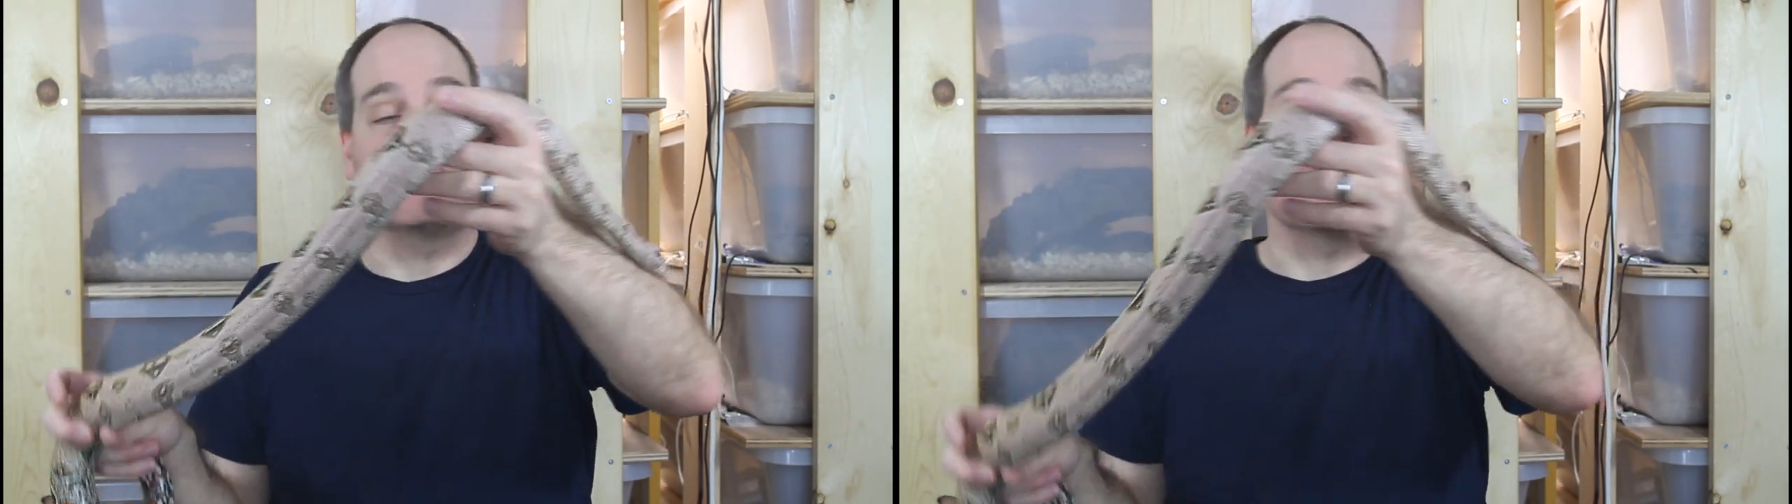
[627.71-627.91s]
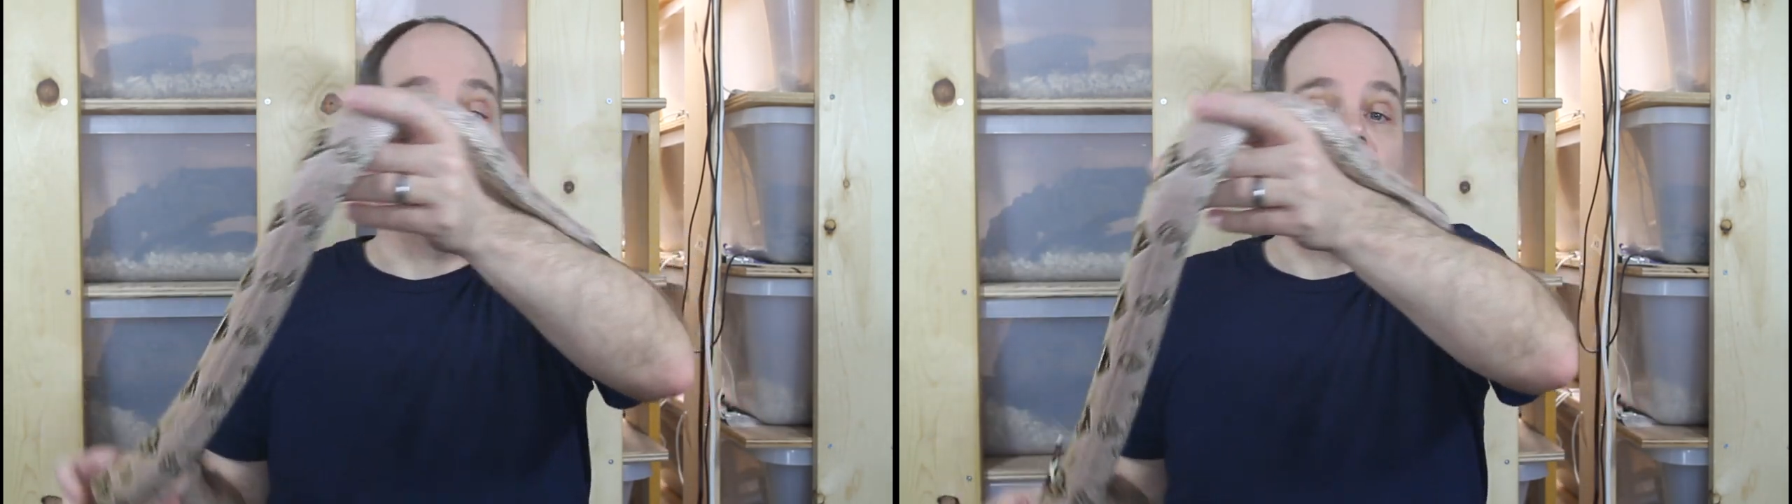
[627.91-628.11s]

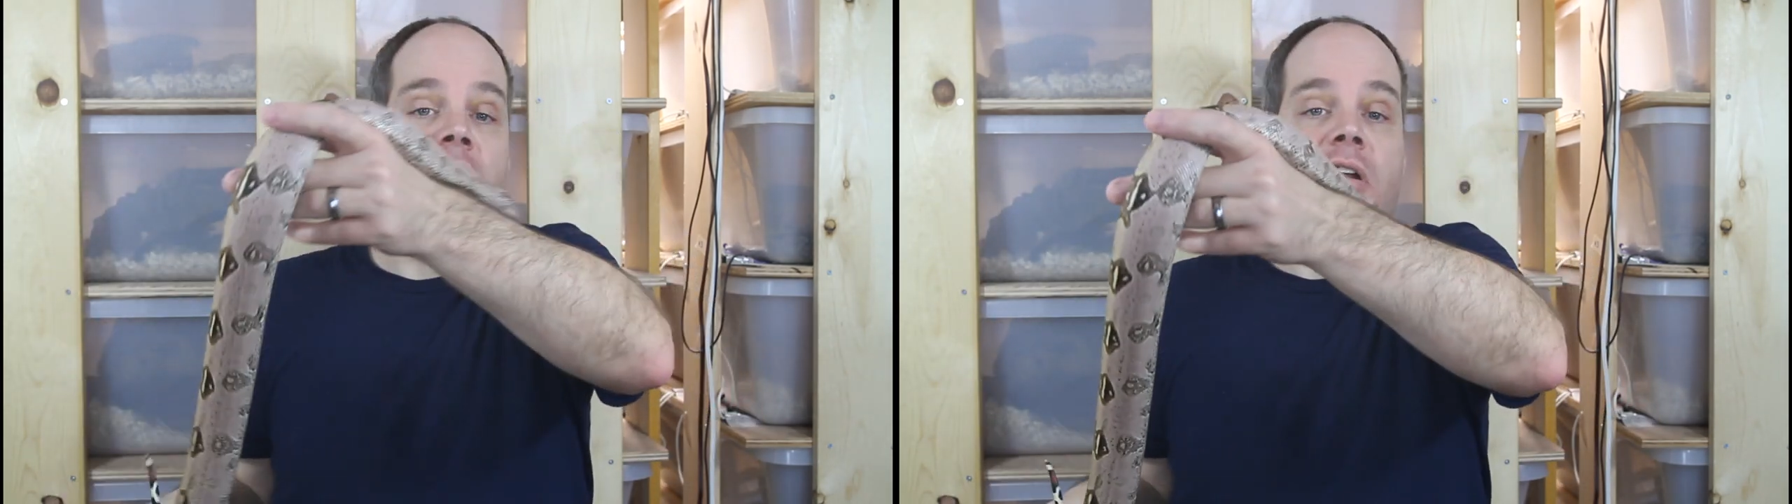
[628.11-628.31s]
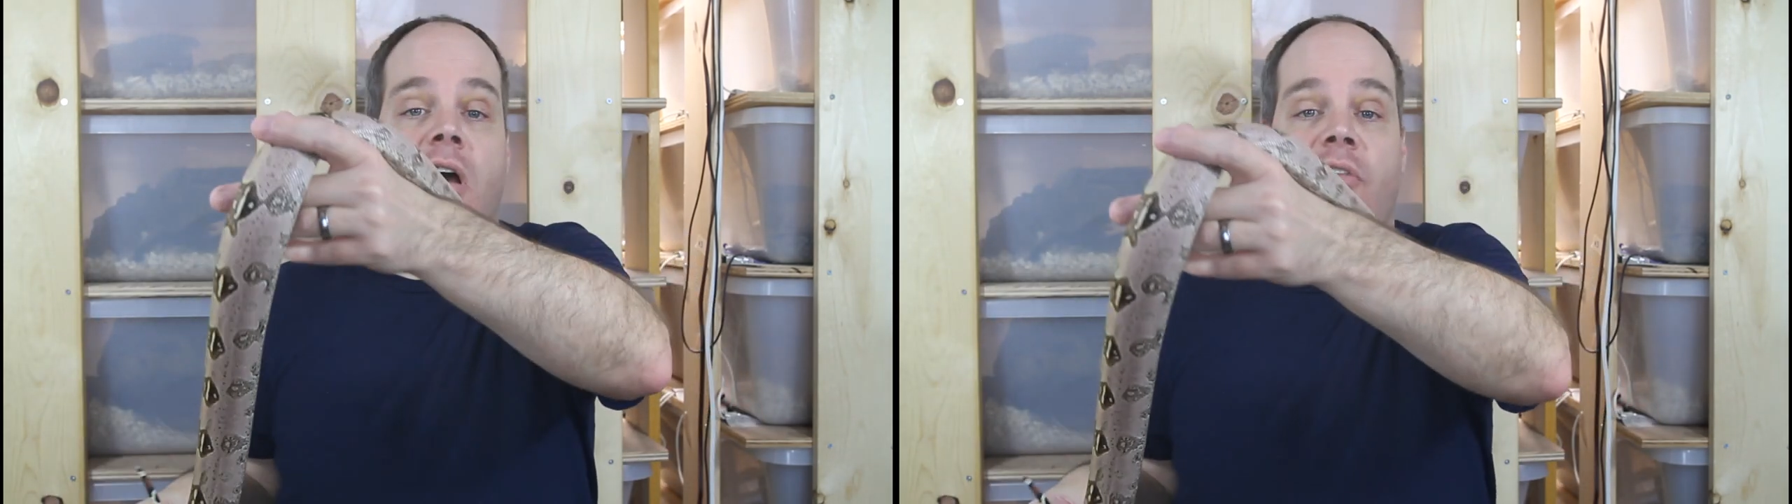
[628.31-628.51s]

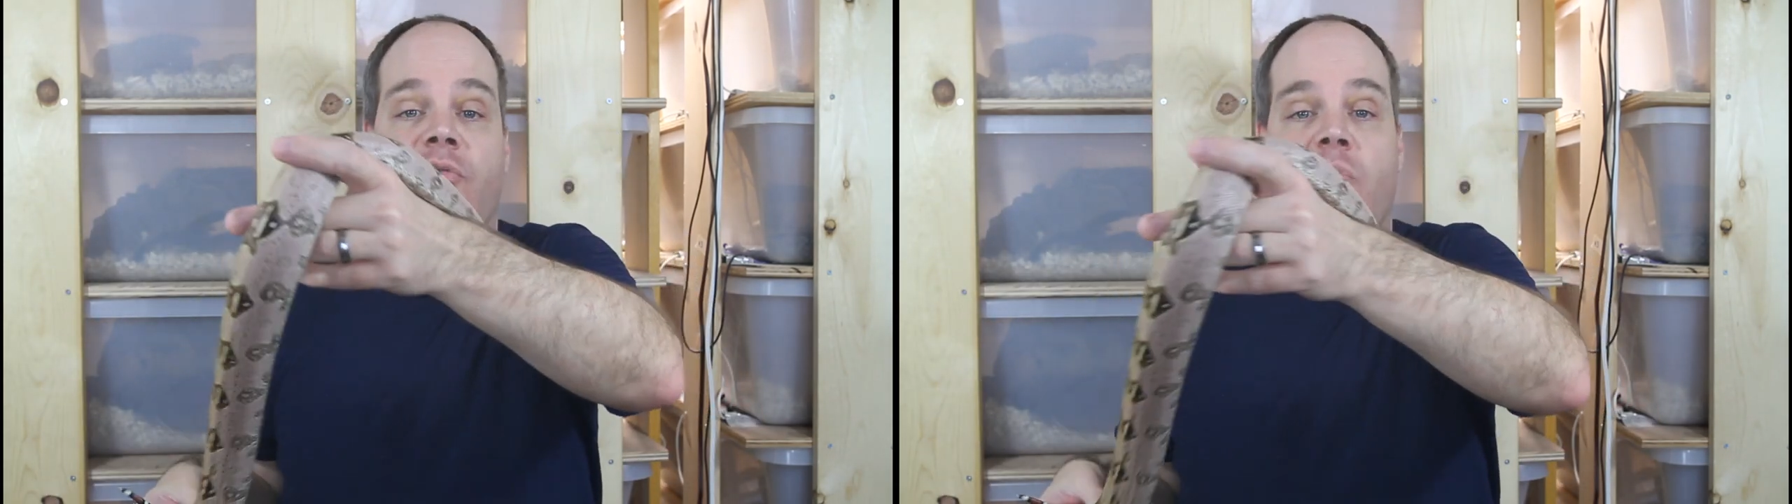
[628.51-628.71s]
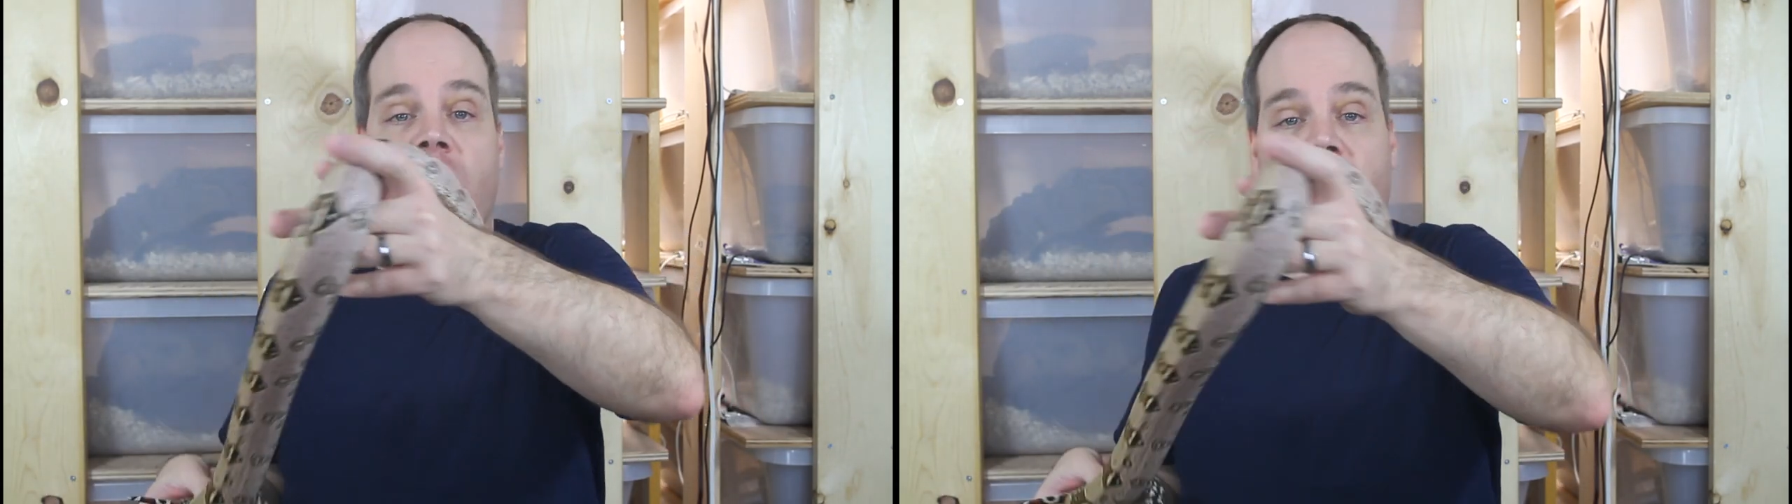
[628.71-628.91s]
bloodline
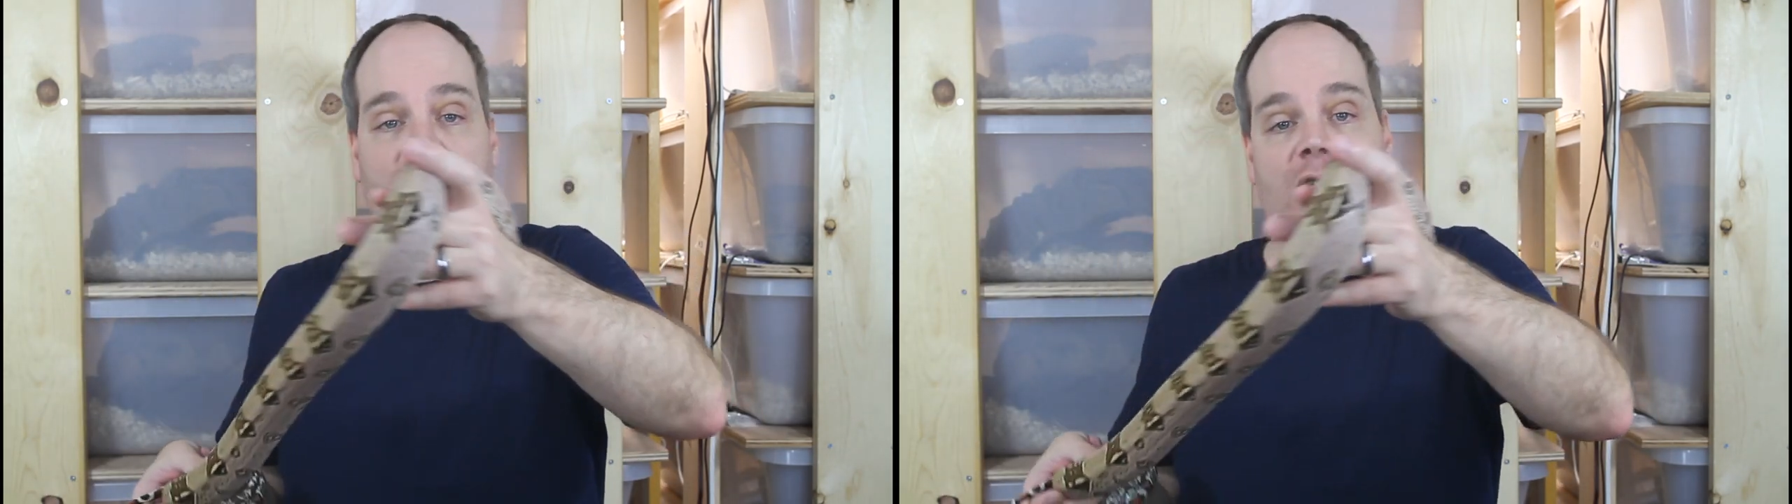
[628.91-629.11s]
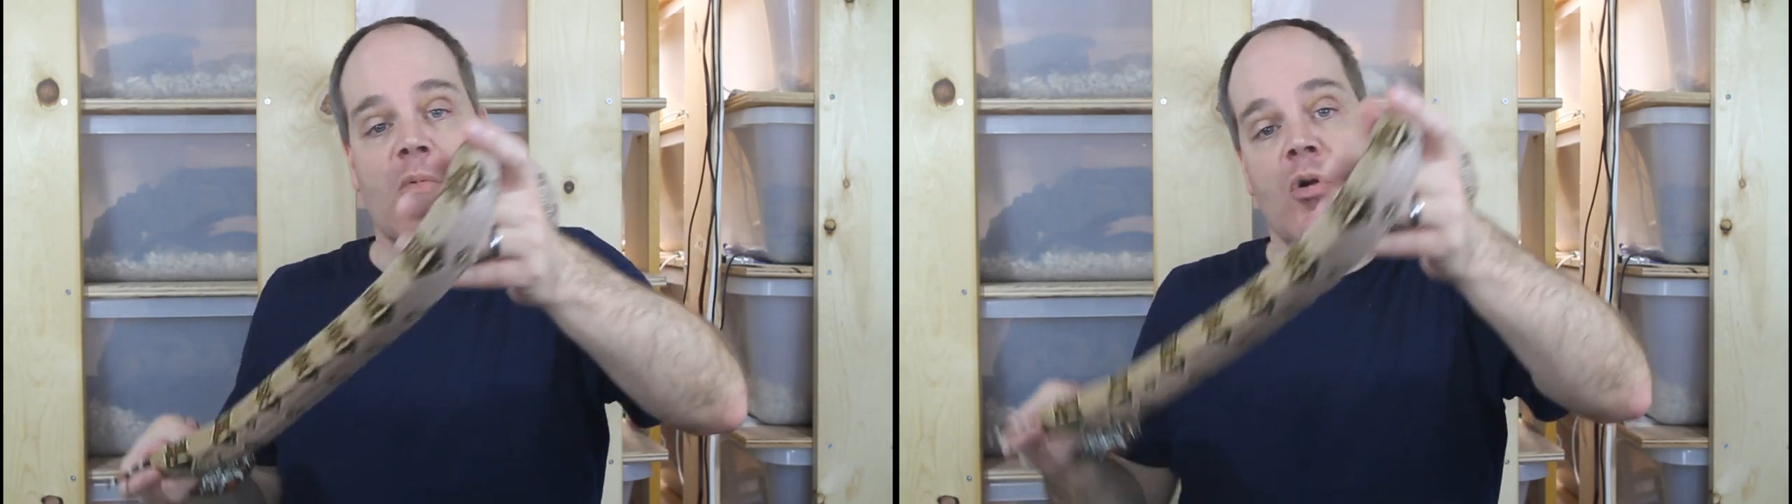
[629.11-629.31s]
offspring
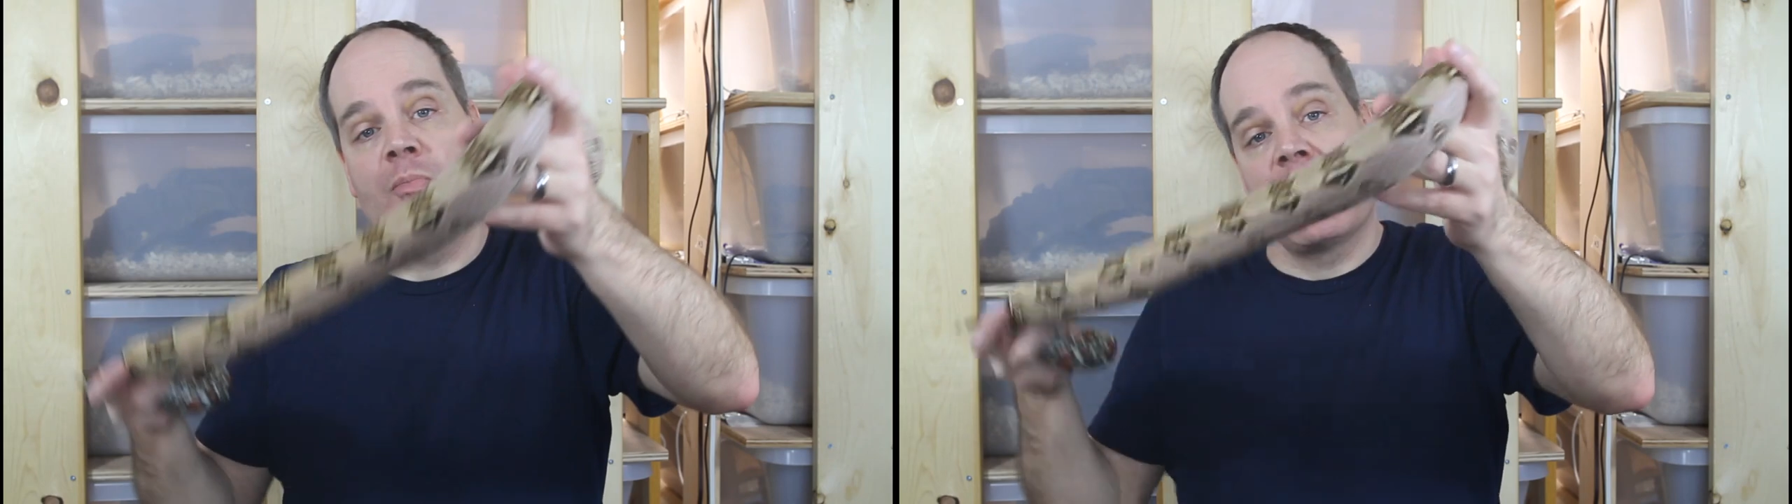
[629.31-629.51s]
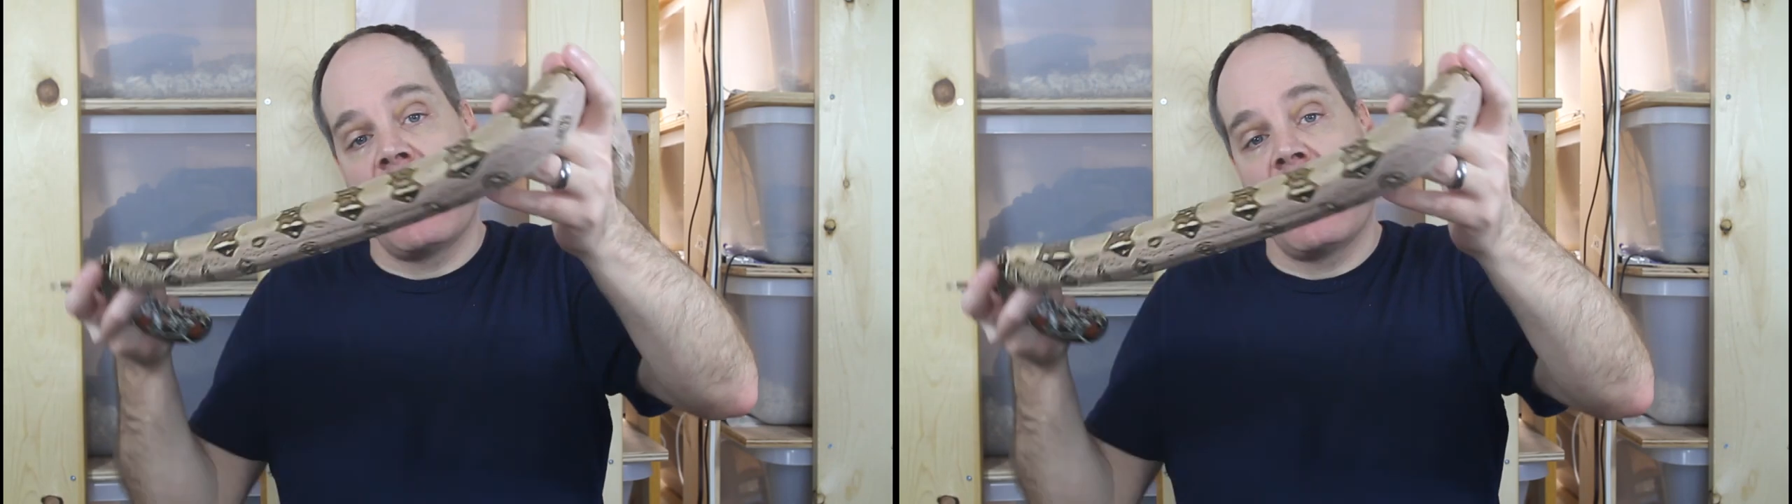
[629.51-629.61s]
available.